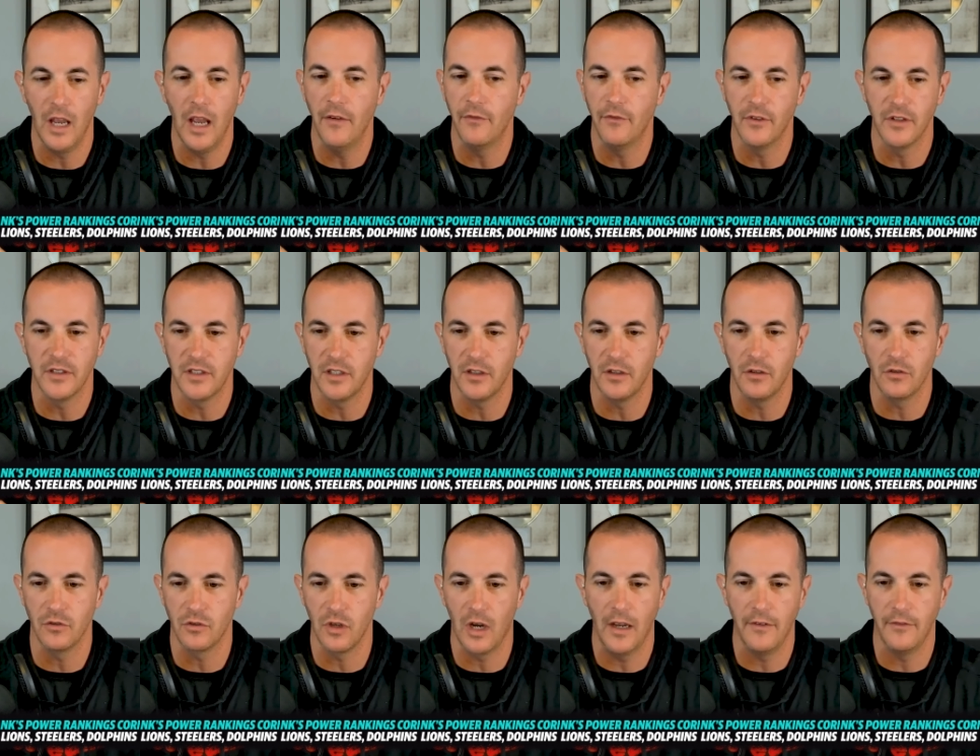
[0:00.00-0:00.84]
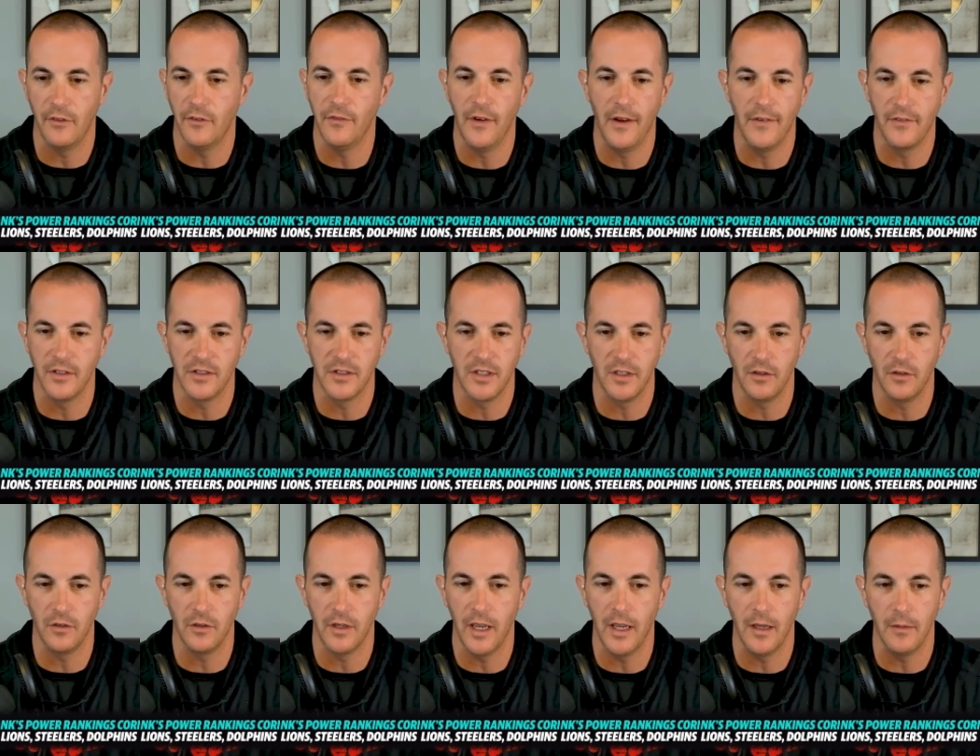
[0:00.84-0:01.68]
every single drive of every
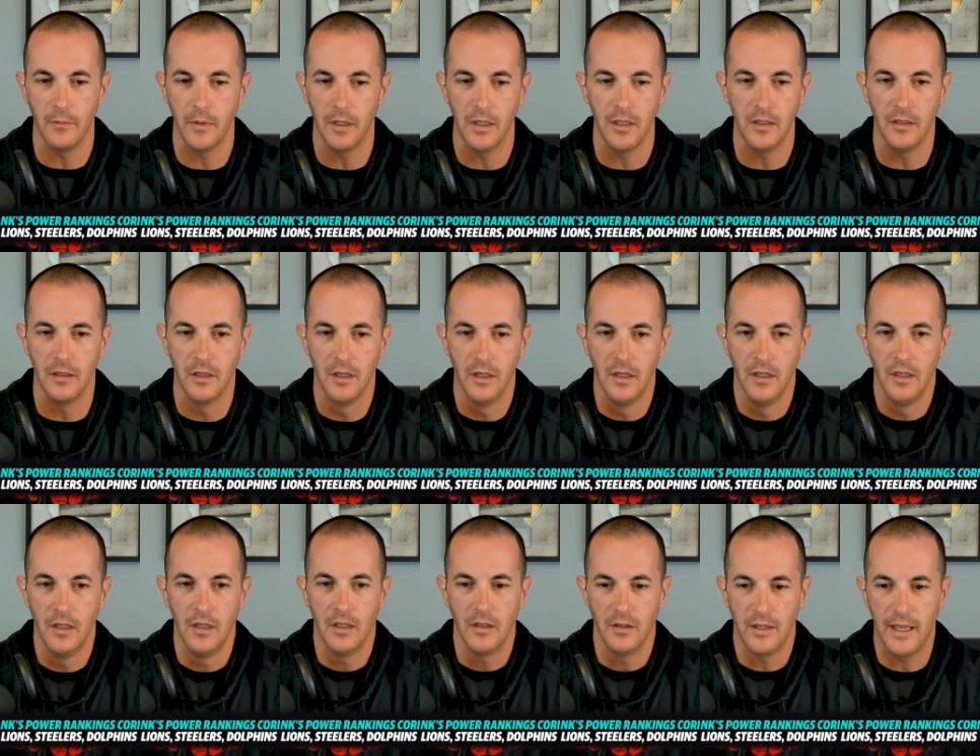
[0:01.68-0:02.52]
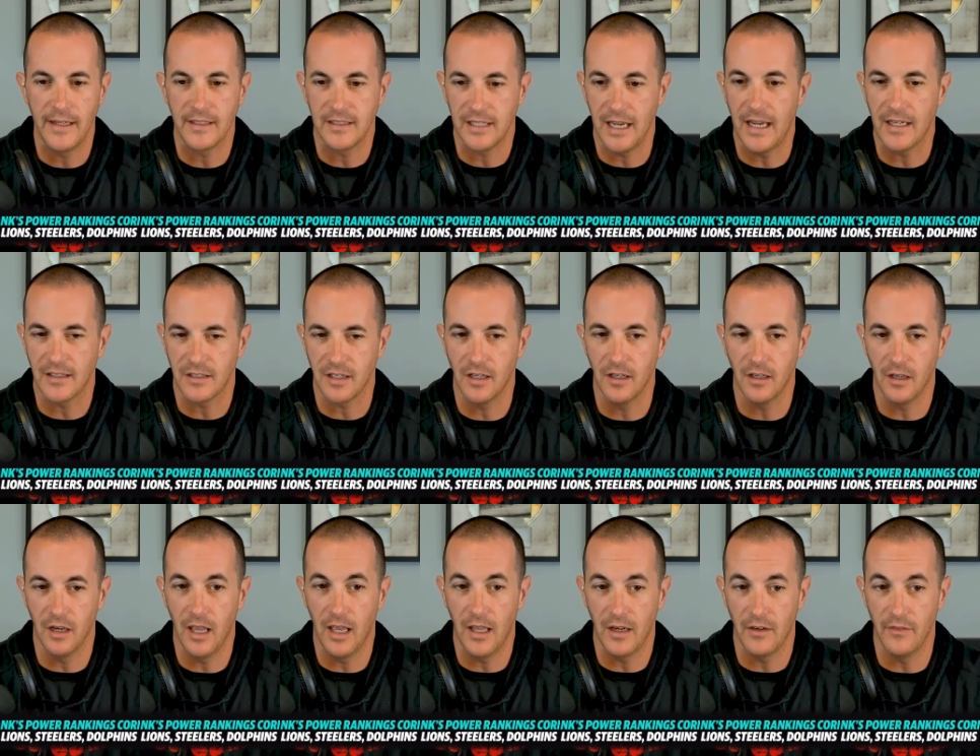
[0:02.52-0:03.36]
single game. And that's asking a
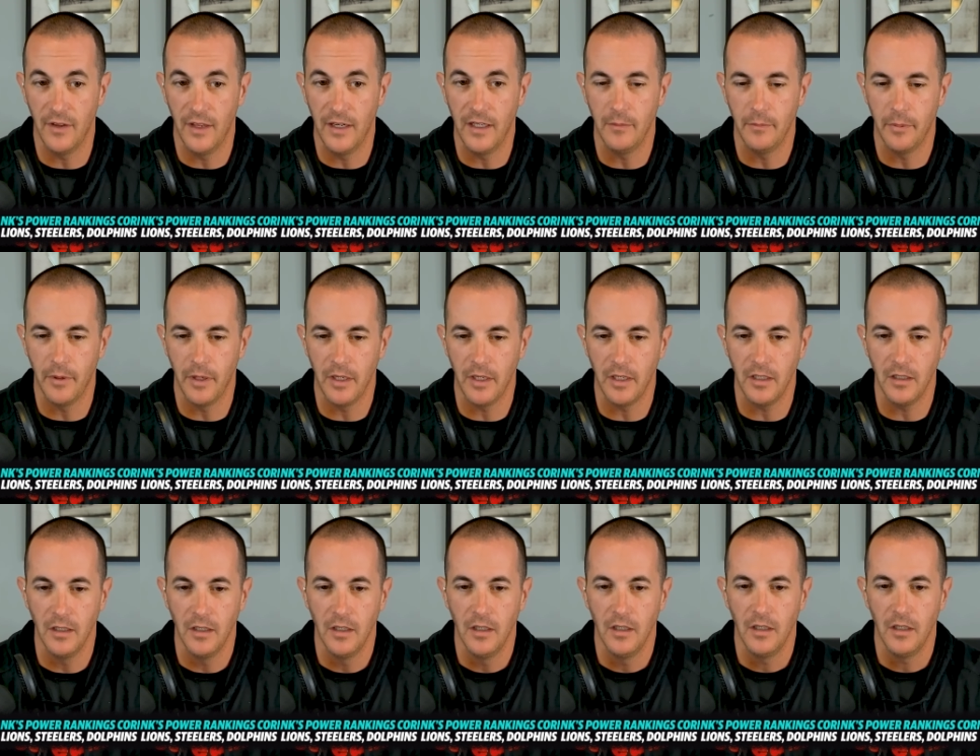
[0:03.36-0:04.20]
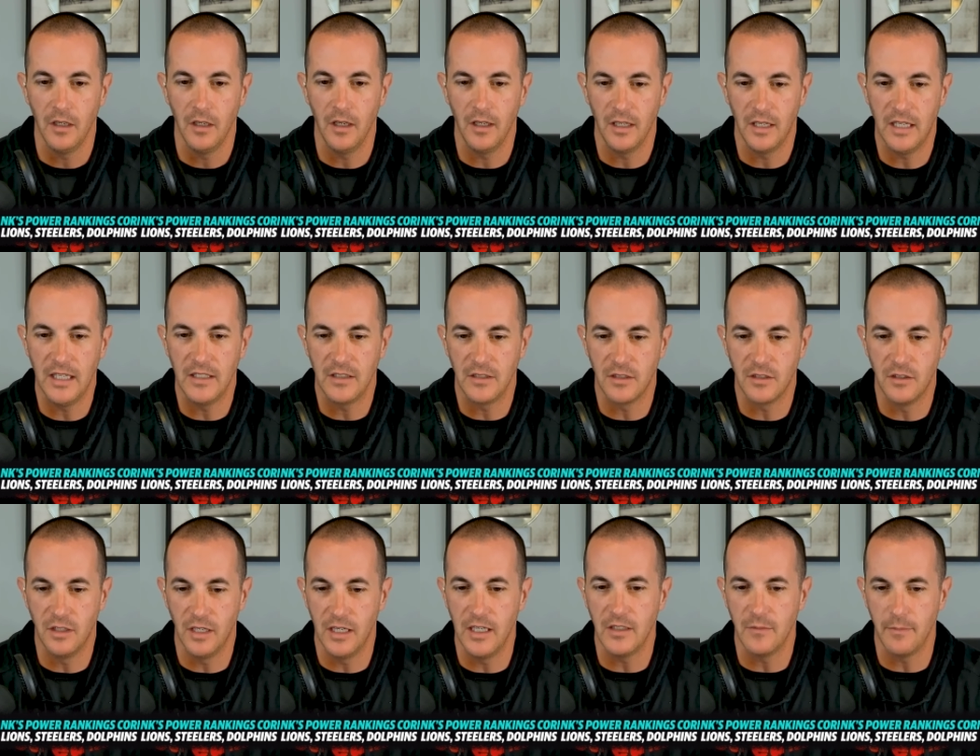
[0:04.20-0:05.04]
lot of anybody. Uh, he's,
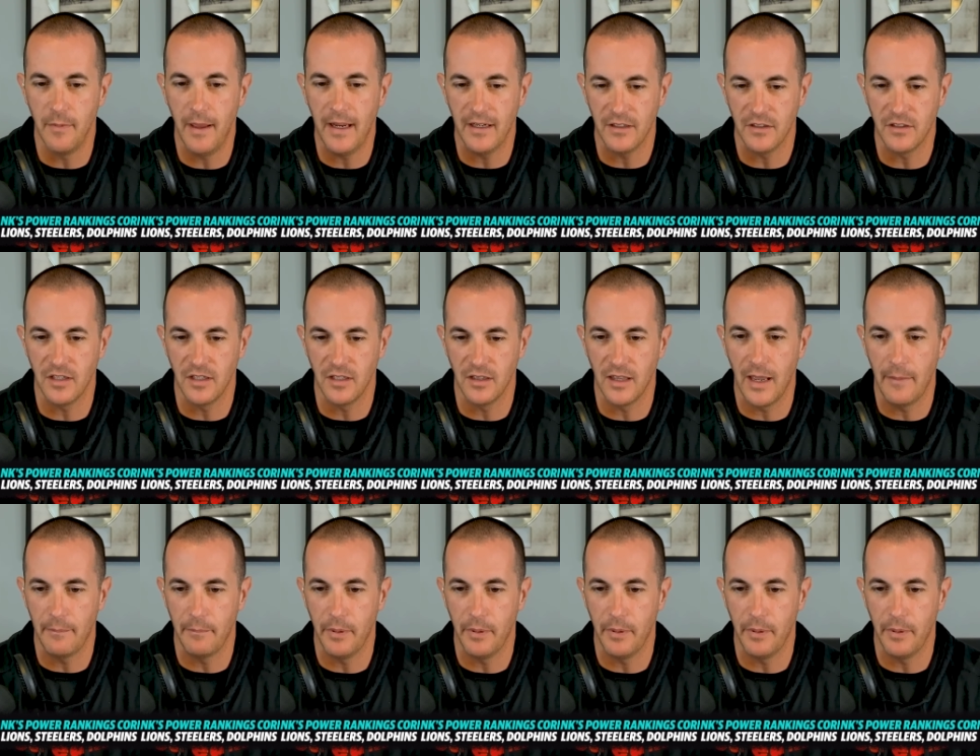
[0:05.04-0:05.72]
he's managing that